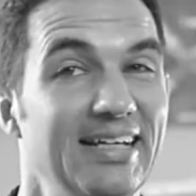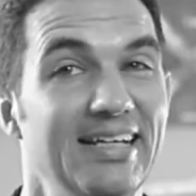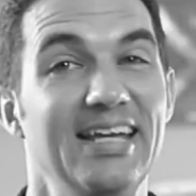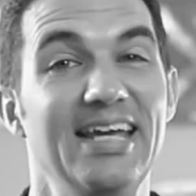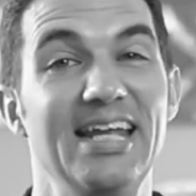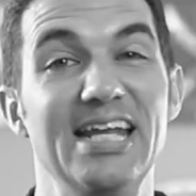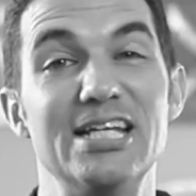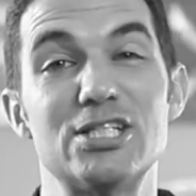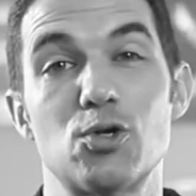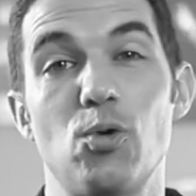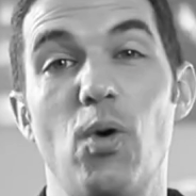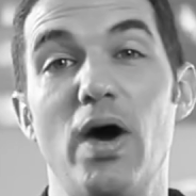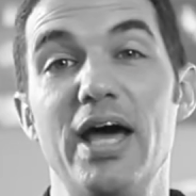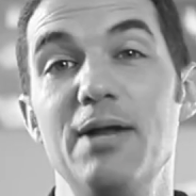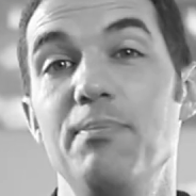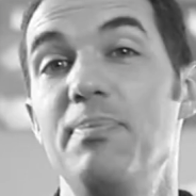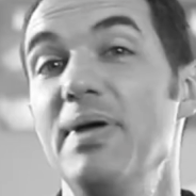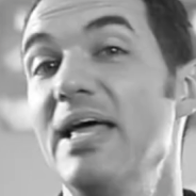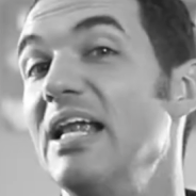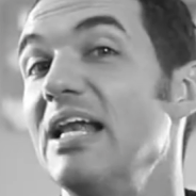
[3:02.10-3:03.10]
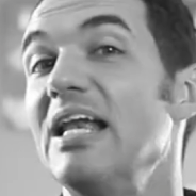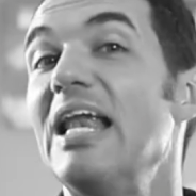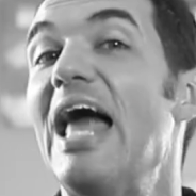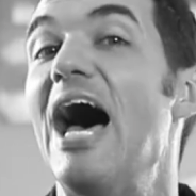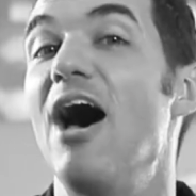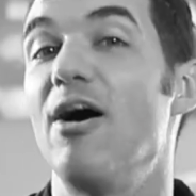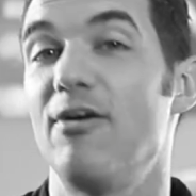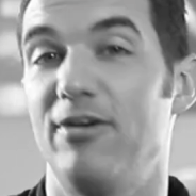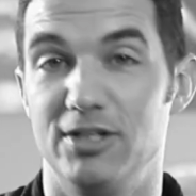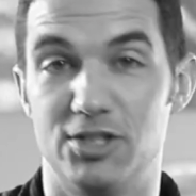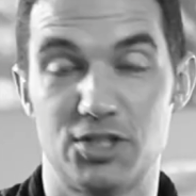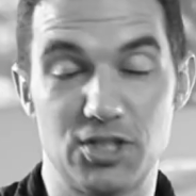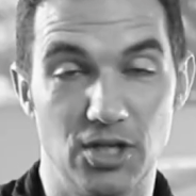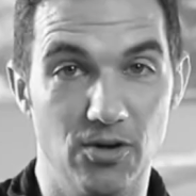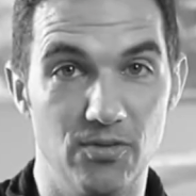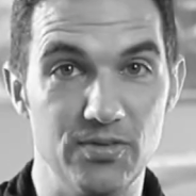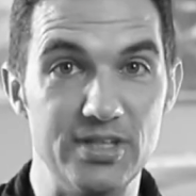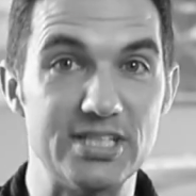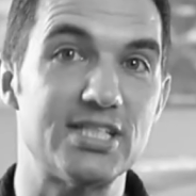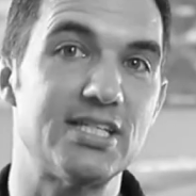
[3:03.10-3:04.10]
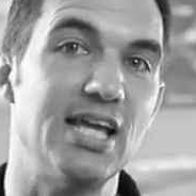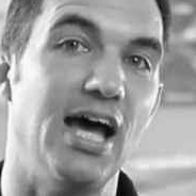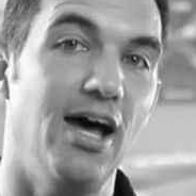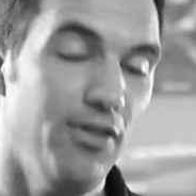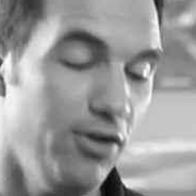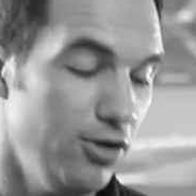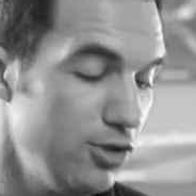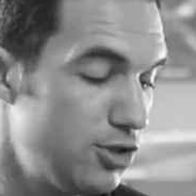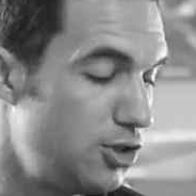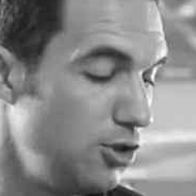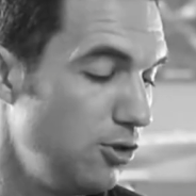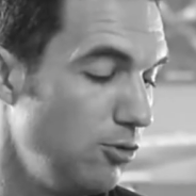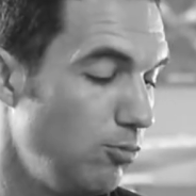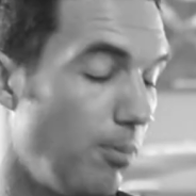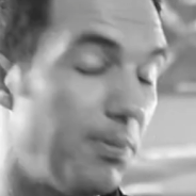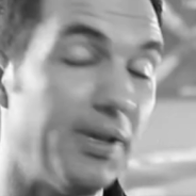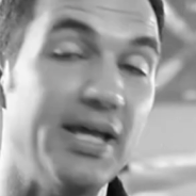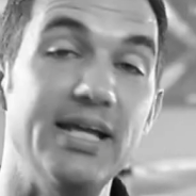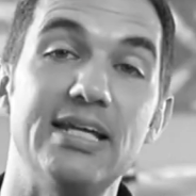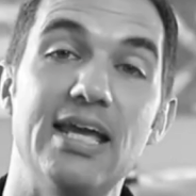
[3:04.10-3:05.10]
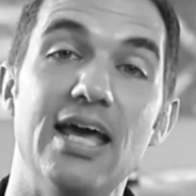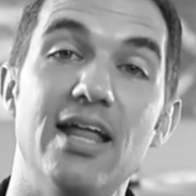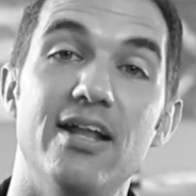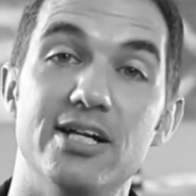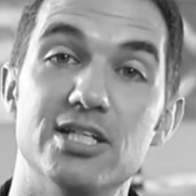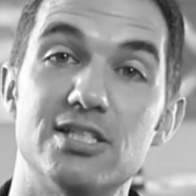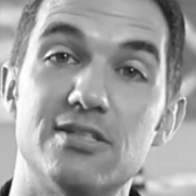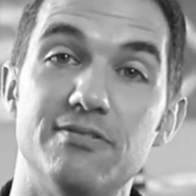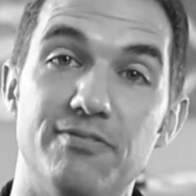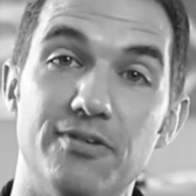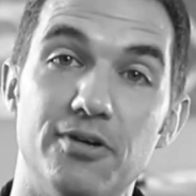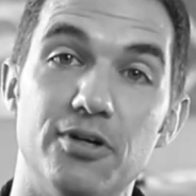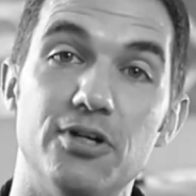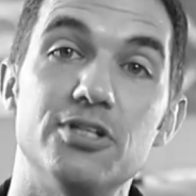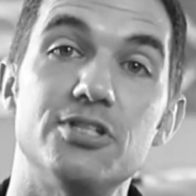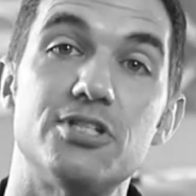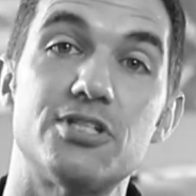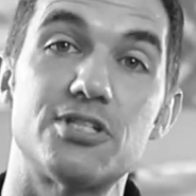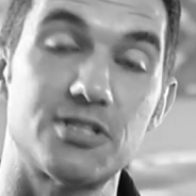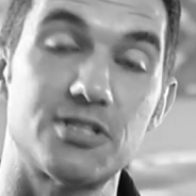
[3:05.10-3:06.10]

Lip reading: it is quite a bit louder. So this is how those two will play together. Here's the verse.